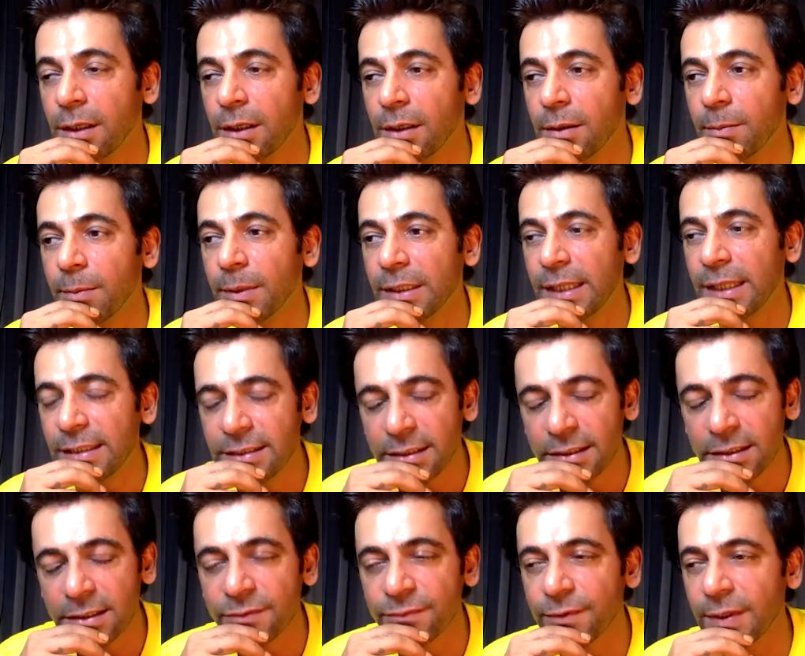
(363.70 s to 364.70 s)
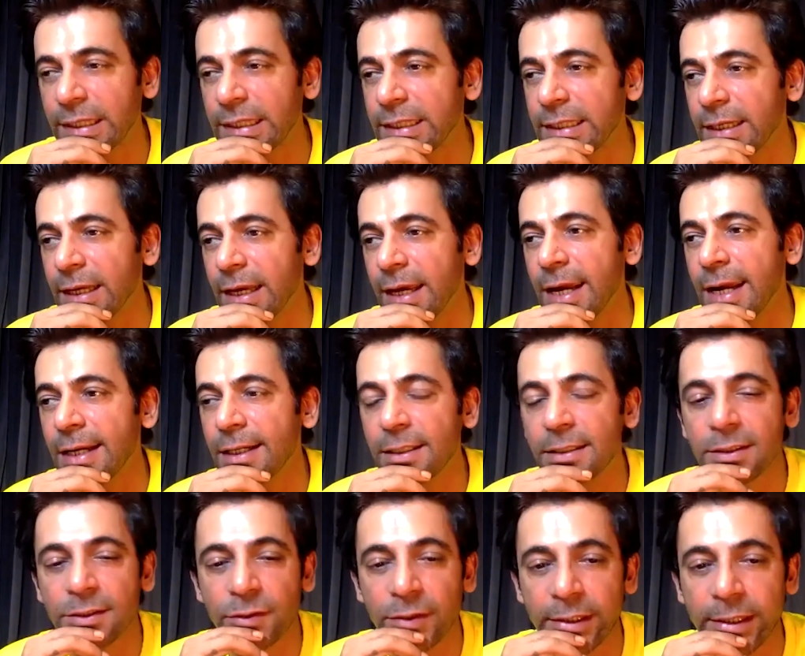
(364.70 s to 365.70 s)
But this is funny and
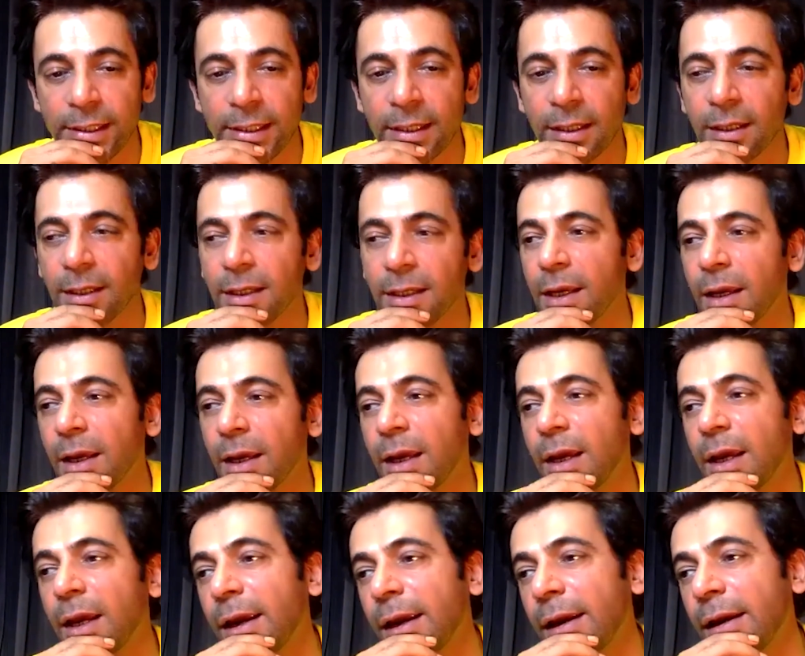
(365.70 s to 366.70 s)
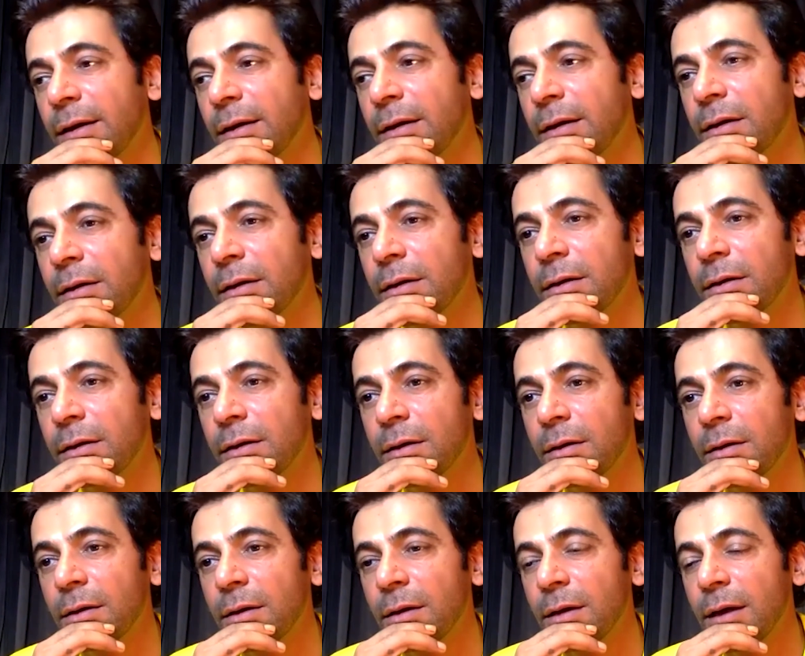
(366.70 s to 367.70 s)
is thrilling and
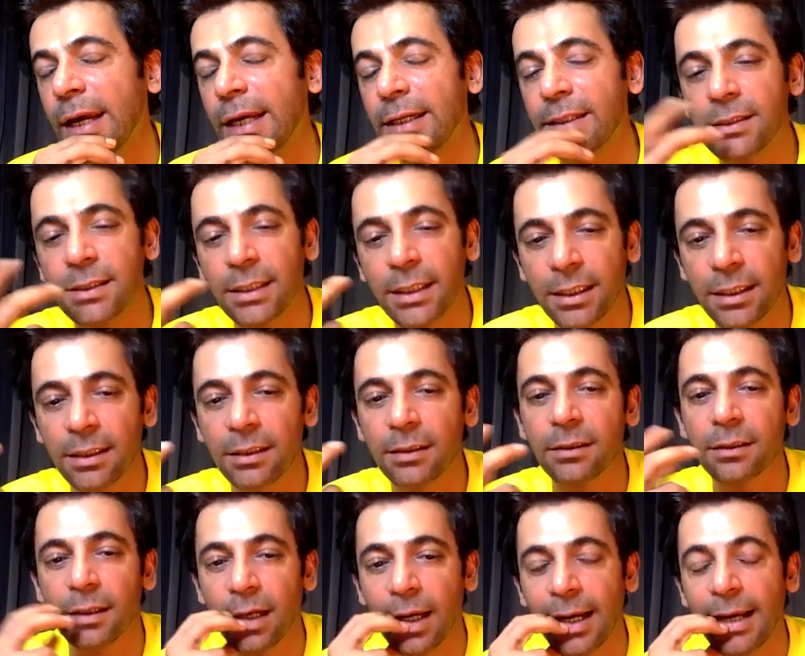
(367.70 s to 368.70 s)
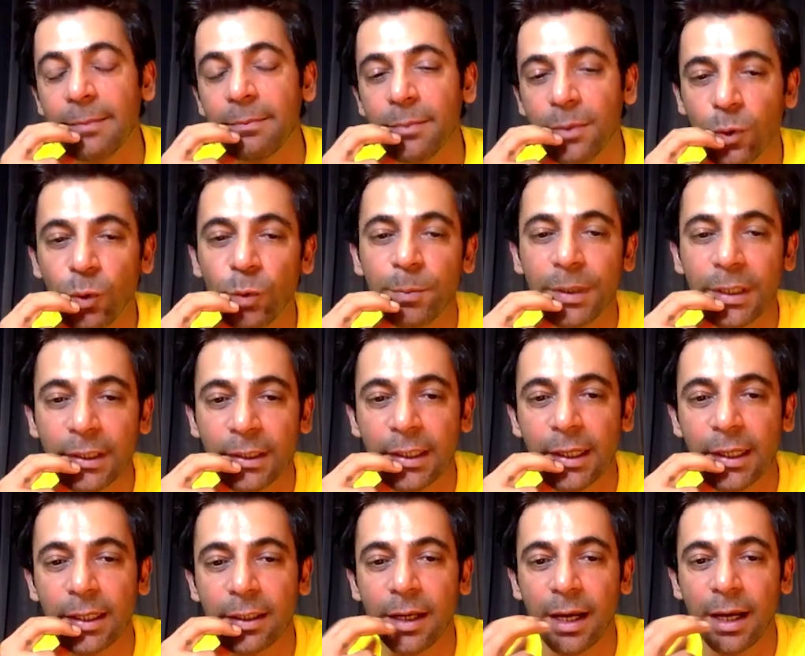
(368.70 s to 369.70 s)
entertaining. I'm hoping
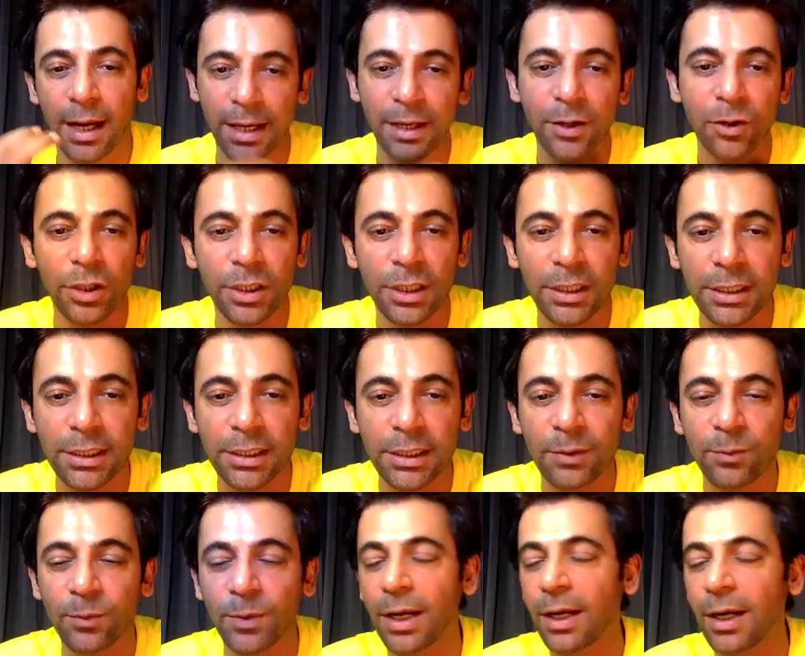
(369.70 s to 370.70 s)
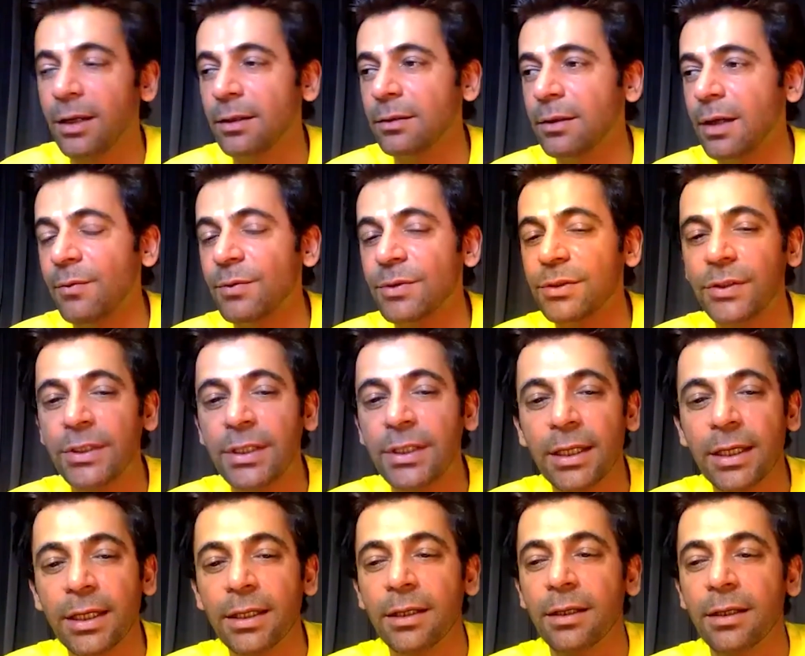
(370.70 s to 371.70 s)
that I got entertained while I was reading
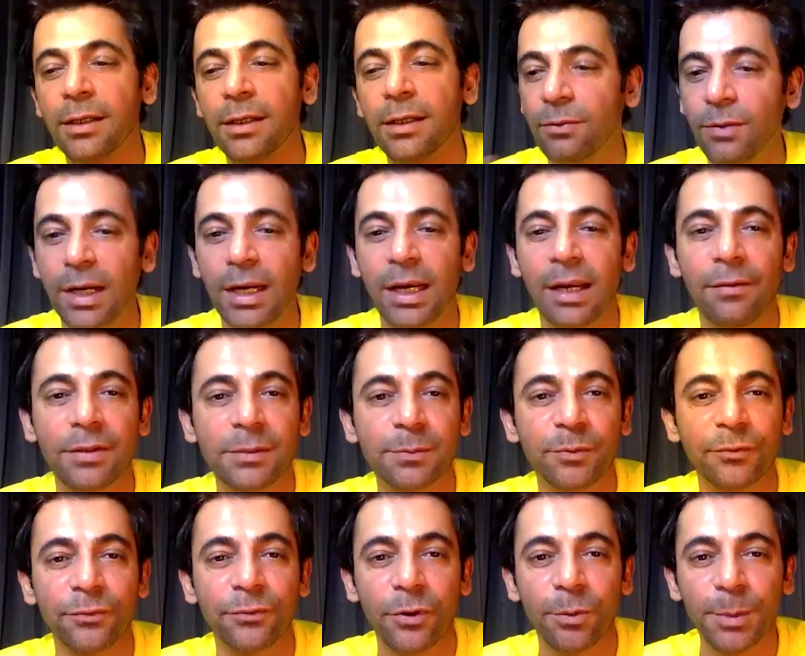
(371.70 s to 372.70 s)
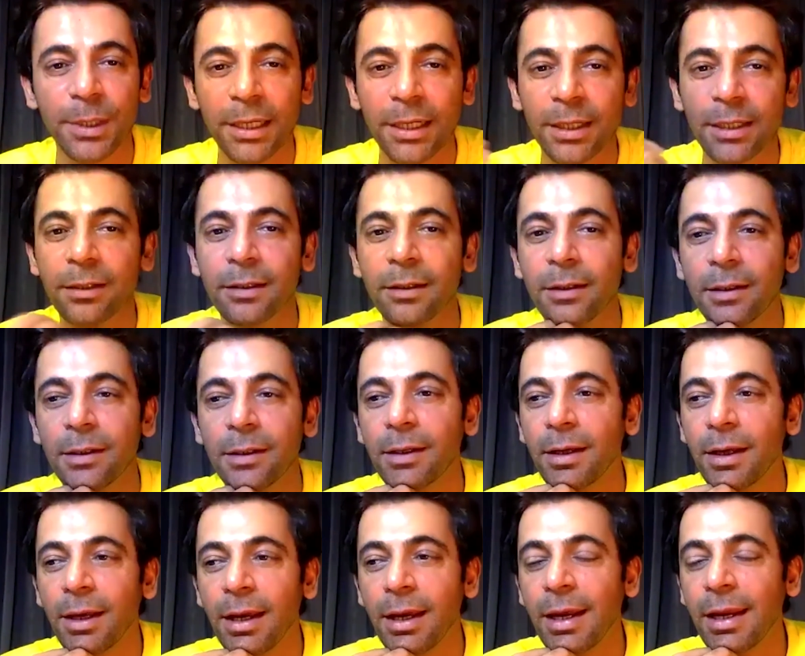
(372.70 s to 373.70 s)
it, while I was performing it,
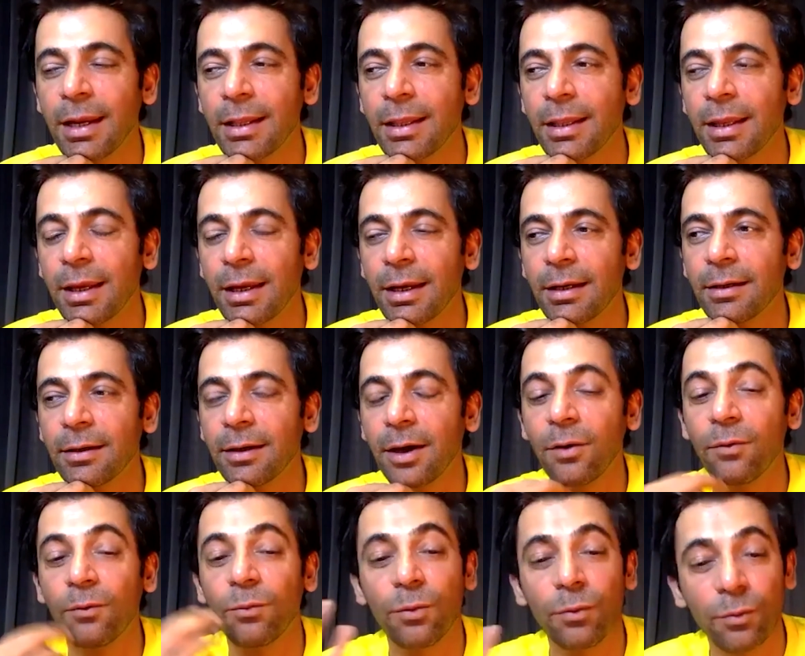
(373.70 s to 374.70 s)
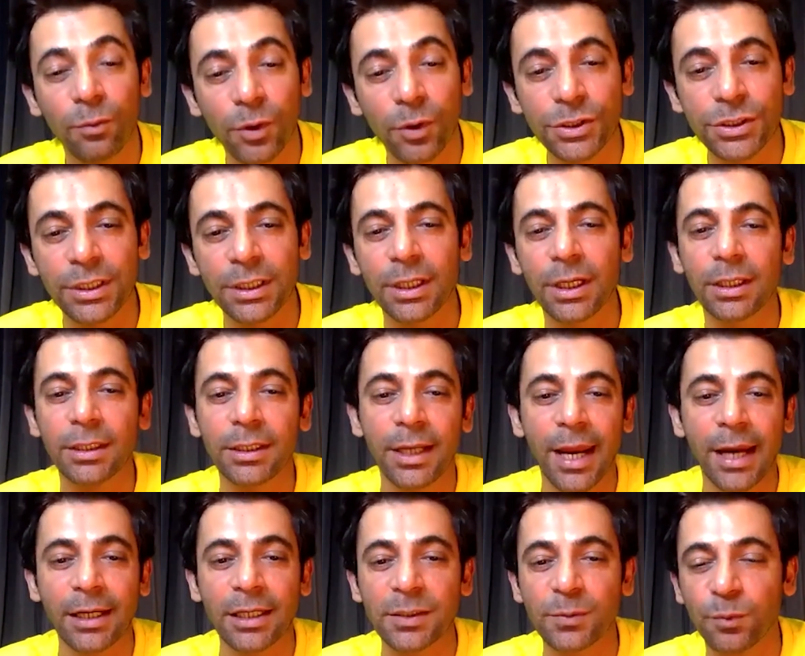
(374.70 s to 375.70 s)
and then watching other
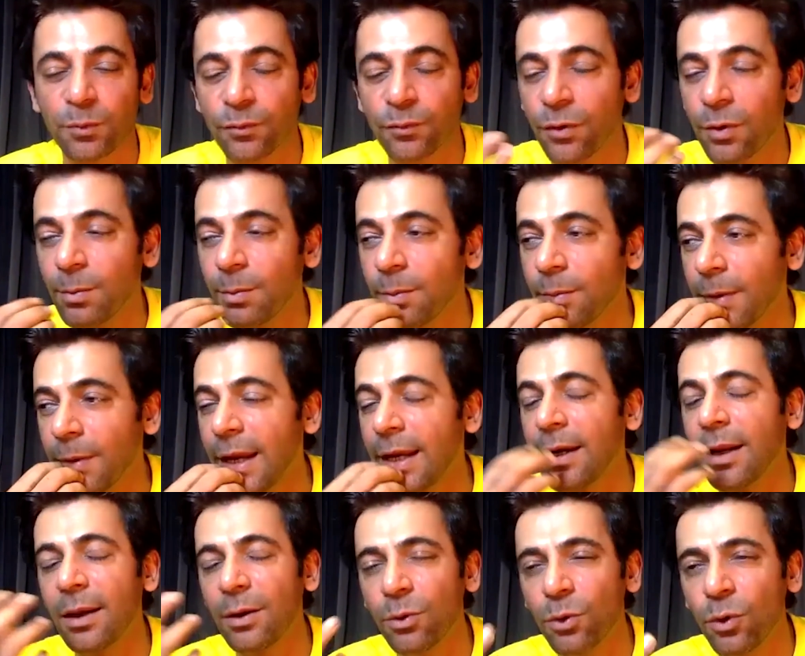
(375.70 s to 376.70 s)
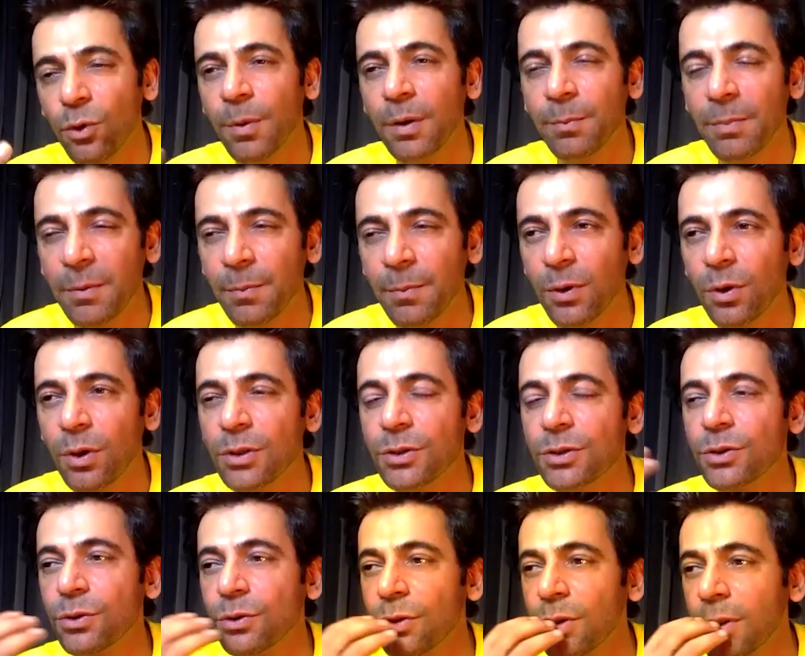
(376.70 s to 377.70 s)
actors perform. And I hope people
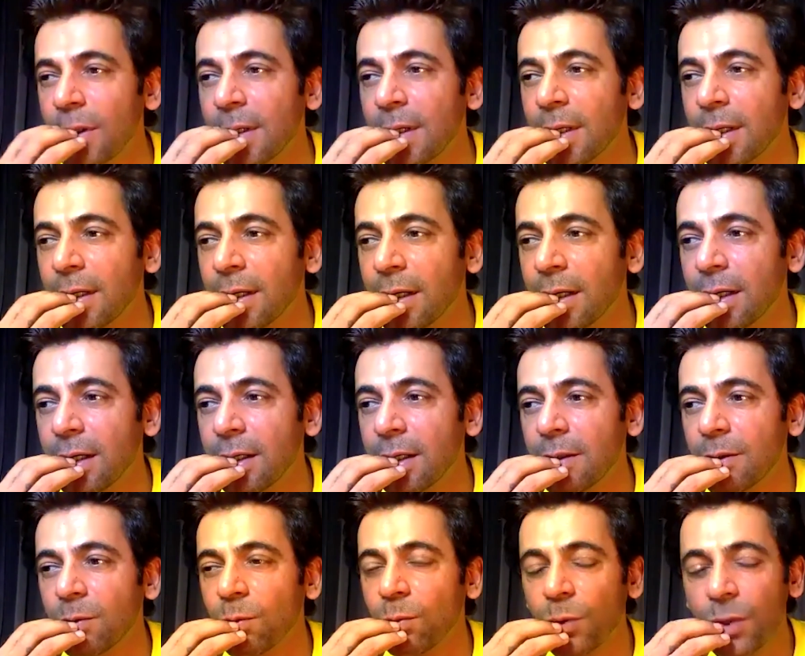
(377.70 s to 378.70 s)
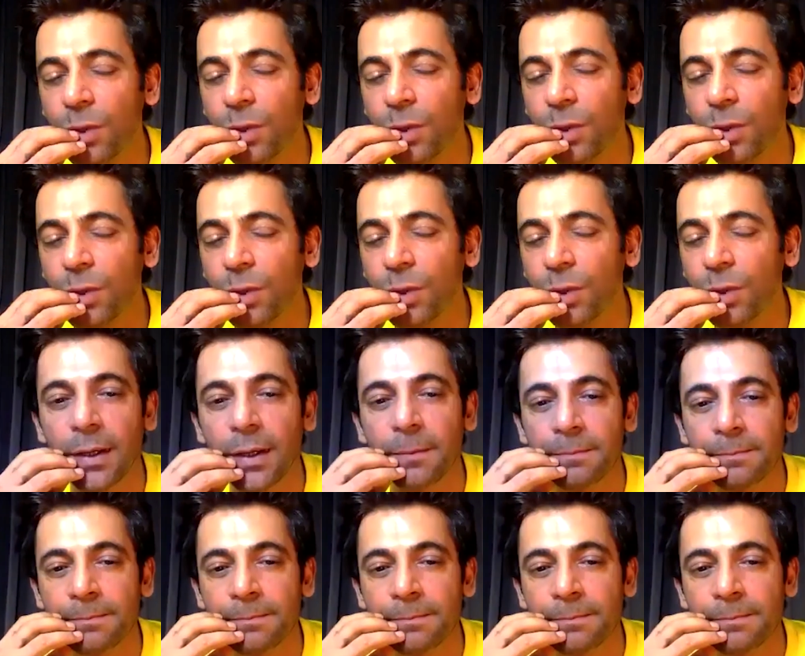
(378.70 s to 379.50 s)
also would enjoy